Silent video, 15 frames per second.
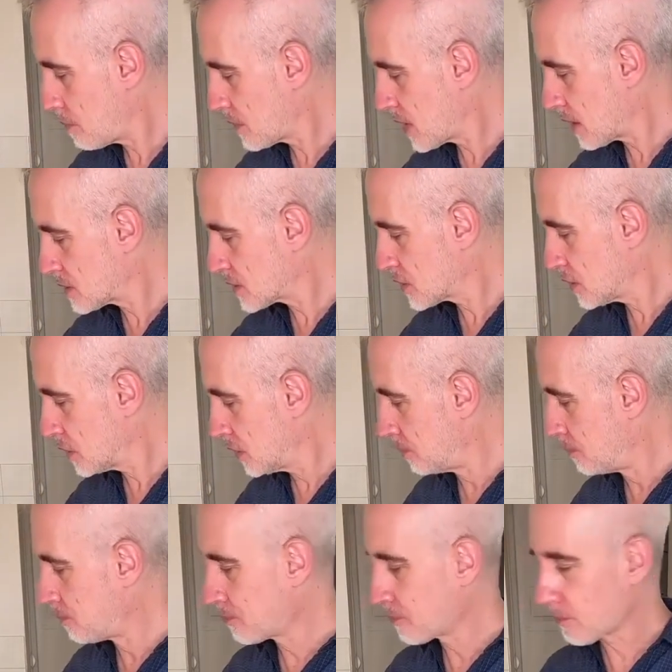That is
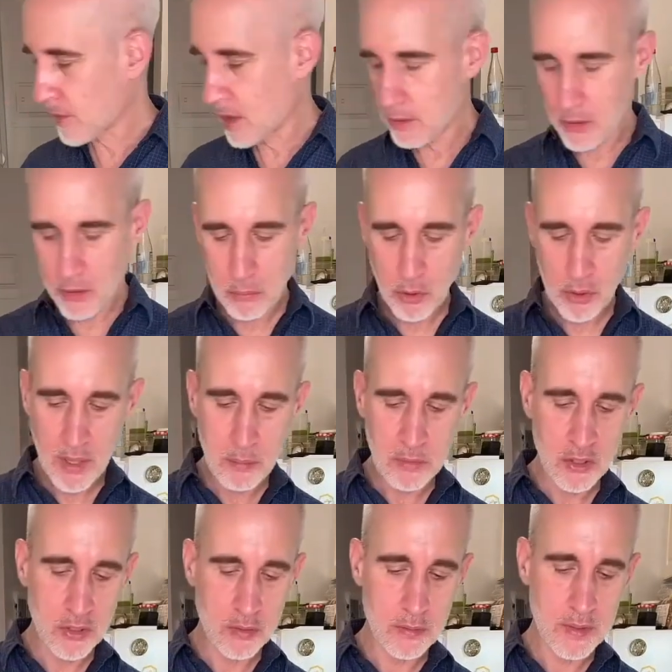good. A little more lemon
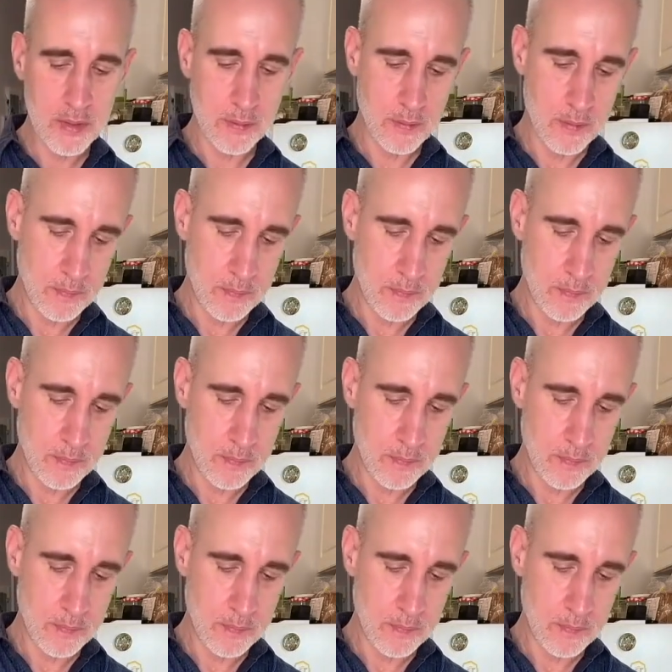juice.